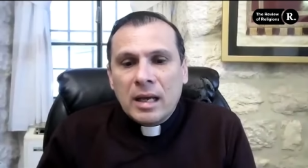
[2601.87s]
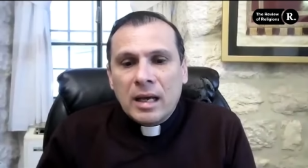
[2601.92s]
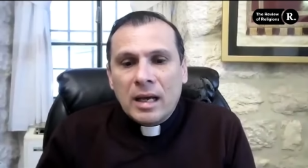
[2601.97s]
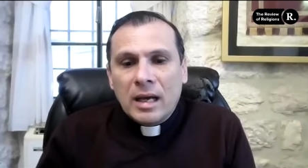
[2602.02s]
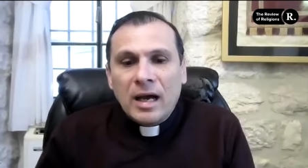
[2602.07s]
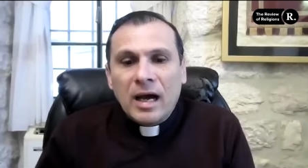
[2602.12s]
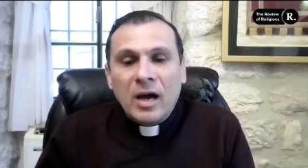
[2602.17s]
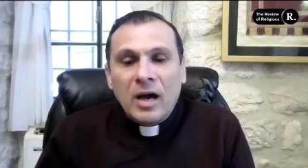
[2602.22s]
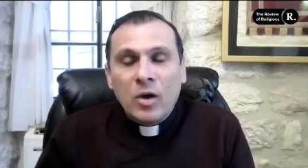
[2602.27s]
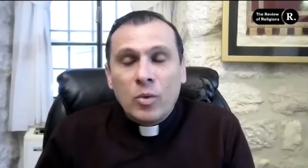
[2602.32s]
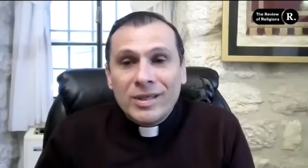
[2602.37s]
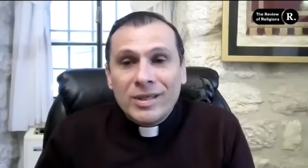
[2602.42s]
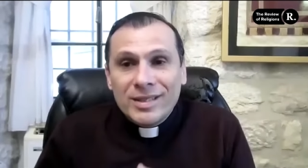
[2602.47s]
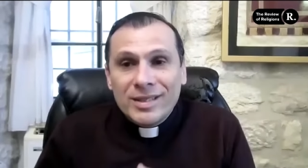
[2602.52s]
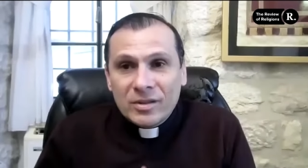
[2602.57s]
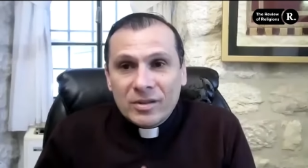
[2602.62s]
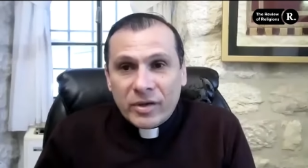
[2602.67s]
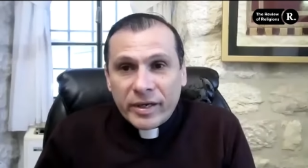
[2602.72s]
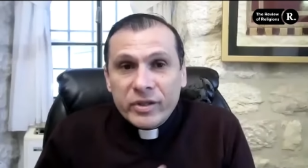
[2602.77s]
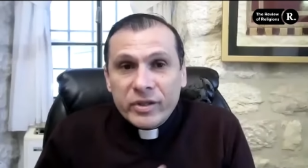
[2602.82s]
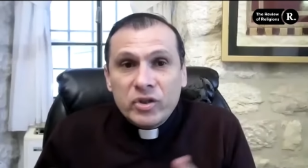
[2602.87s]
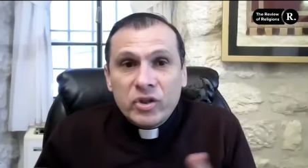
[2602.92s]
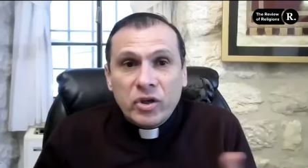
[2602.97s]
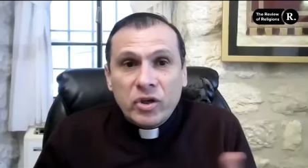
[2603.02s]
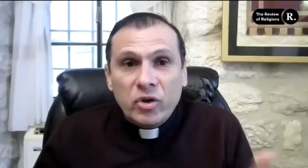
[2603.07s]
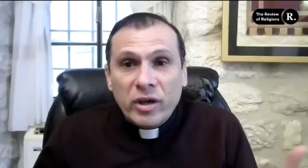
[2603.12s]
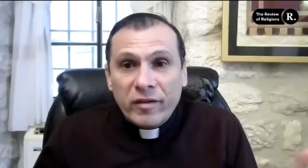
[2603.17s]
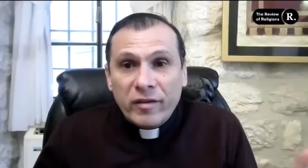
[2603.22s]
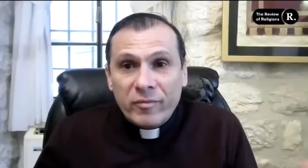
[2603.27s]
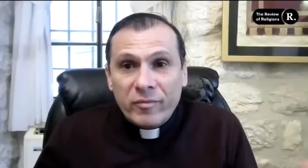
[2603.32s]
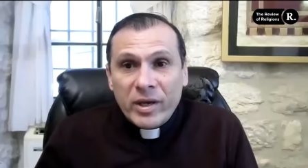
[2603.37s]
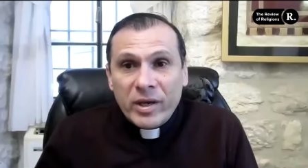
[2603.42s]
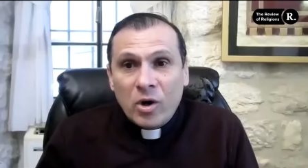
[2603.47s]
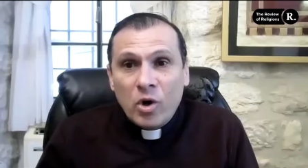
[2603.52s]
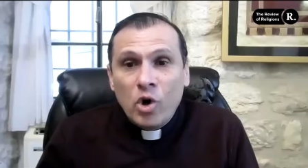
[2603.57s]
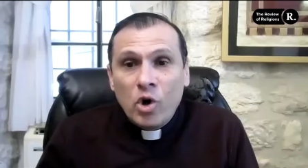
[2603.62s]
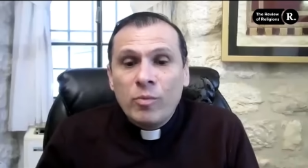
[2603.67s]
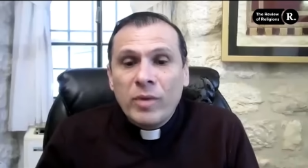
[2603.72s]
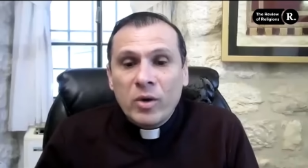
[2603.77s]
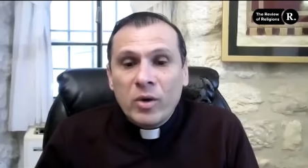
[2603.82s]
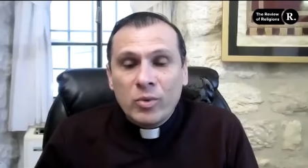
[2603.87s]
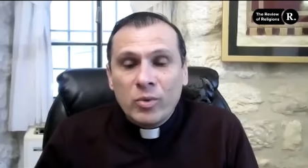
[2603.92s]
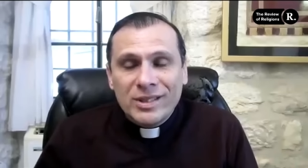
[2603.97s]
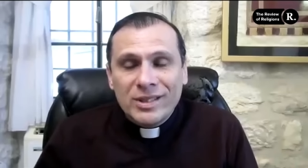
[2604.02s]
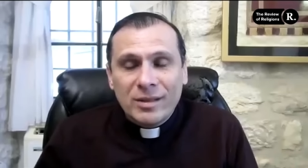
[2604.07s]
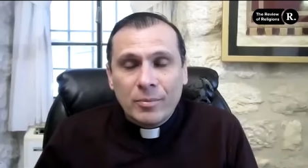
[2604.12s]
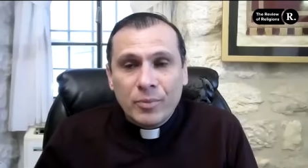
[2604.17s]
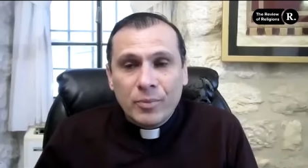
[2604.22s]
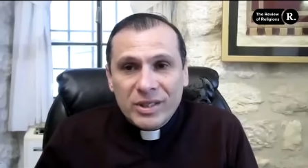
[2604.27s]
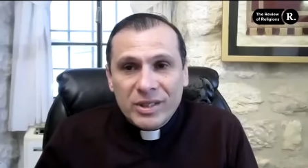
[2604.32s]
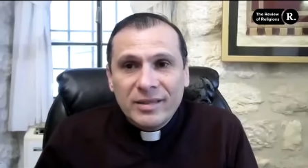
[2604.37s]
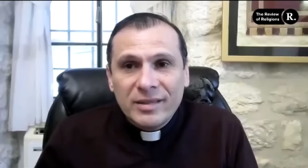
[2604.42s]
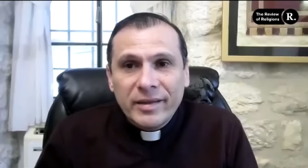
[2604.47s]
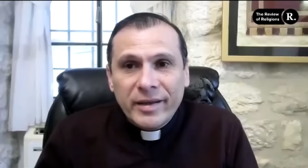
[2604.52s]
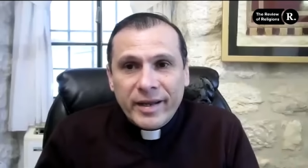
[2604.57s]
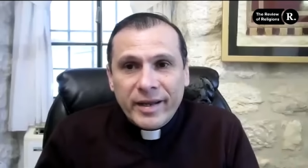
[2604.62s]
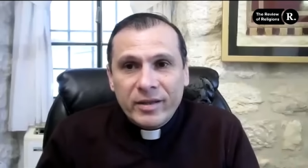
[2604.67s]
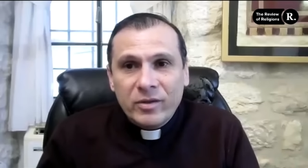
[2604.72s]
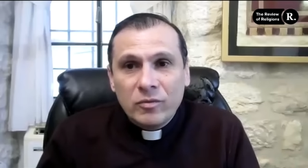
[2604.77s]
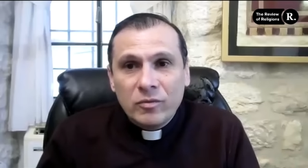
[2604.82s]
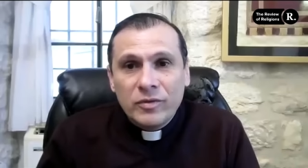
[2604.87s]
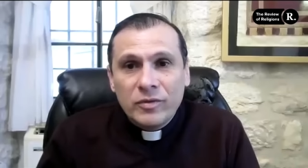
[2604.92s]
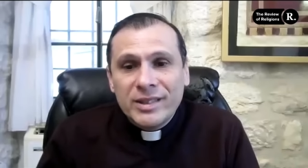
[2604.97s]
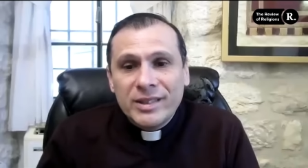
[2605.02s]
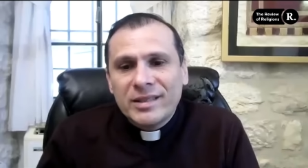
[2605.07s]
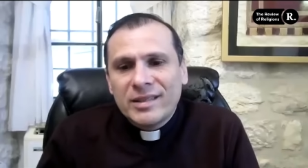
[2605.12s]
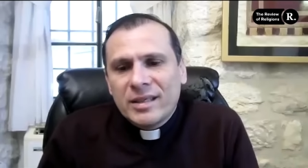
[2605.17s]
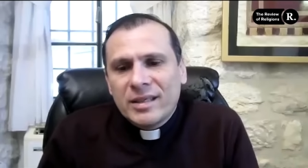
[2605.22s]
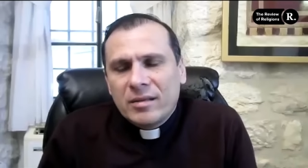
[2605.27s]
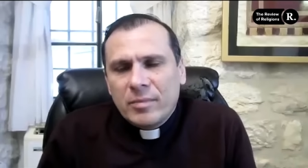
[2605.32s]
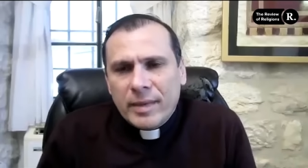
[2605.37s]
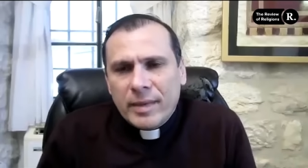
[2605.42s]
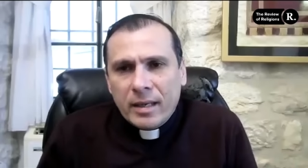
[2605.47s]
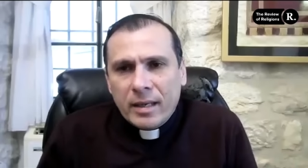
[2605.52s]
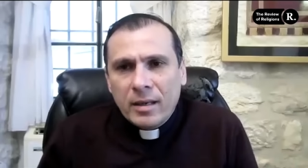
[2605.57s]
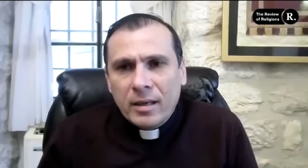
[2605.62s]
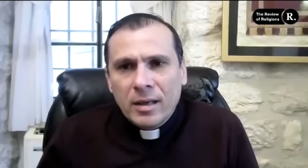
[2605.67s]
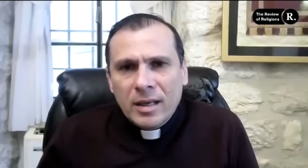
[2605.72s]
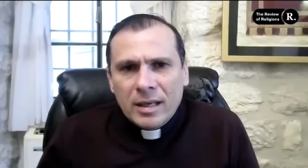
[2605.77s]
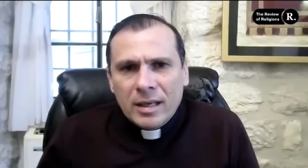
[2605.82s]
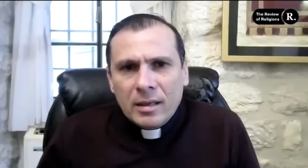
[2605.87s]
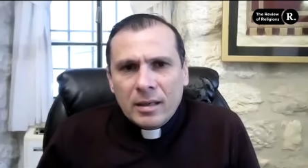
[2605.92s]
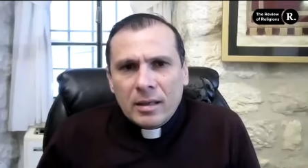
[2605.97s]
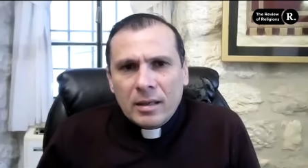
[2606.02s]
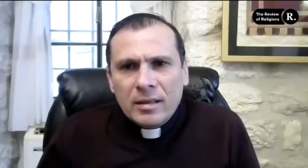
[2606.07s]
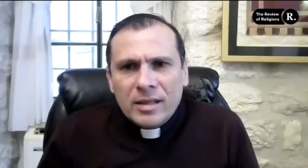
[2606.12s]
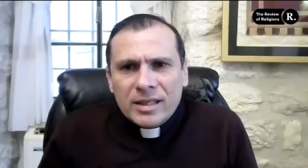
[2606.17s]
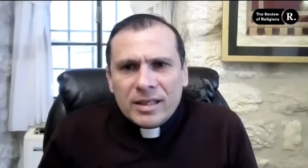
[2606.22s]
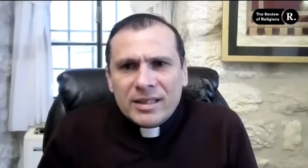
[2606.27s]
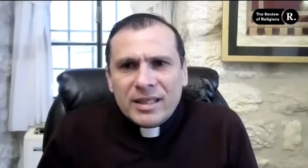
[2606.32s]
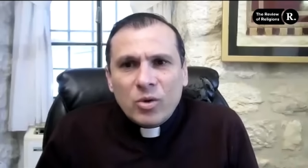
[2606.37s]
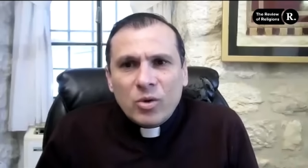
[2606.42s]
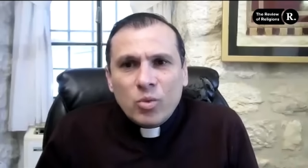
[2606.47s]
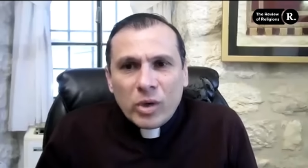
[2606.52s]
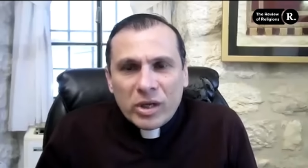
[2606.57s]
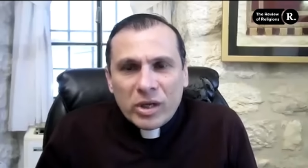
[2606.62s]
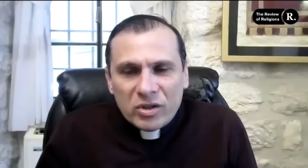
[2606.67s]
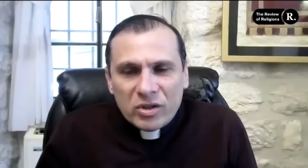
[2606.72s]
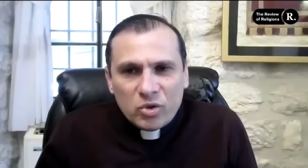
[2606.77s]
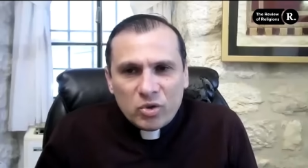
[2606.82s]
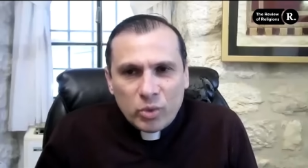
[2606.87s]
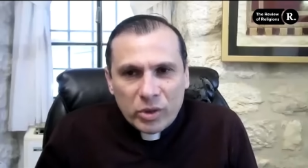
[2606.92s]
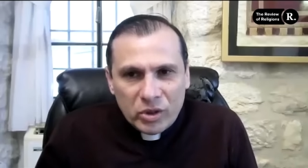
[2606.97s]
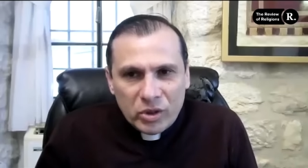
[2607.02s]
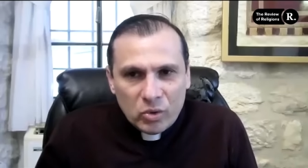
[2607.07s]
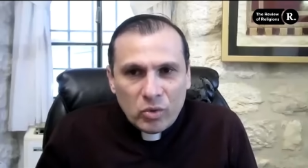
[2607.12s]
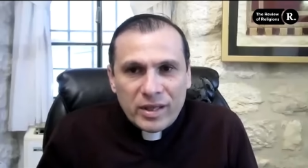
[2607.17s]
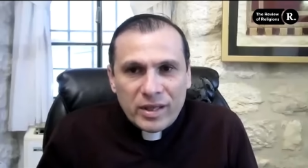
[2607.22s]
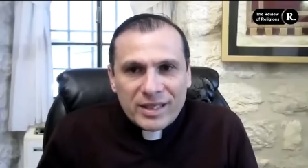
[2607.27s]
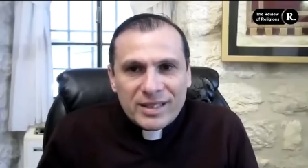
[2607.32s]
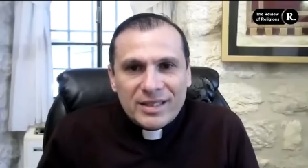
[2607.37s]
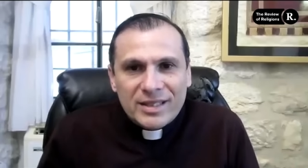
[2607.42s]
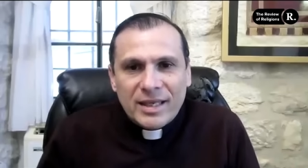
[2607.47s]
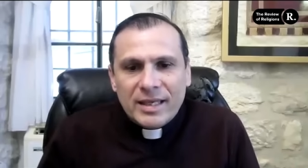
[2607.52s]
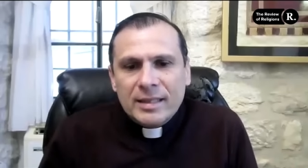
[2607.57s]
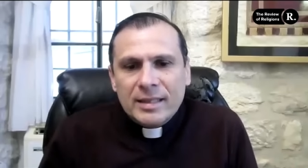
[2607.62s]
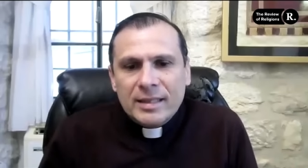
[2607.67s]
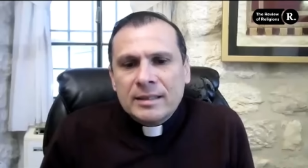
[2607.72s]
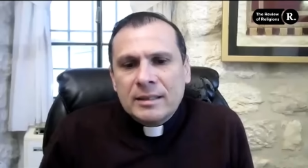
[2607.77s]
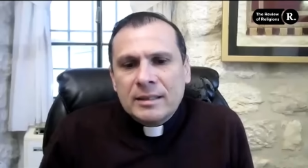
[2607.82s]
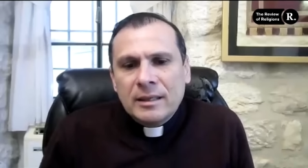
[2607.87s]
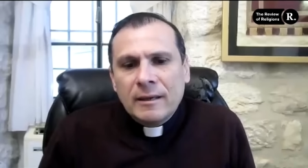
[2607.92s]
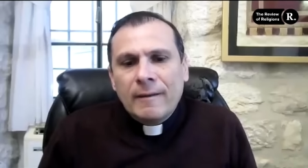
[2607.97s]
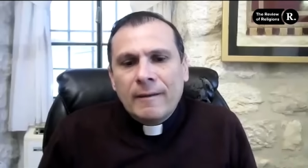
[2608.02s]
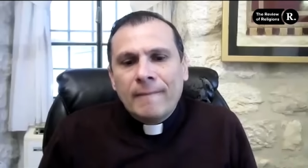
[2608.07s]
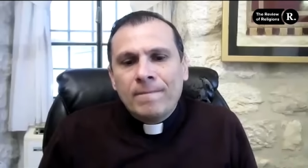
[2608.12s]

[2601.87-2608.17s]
Uh, I was stranger, you gave me a home. I was a prisoner and you visited me. And they say, when did we do these things?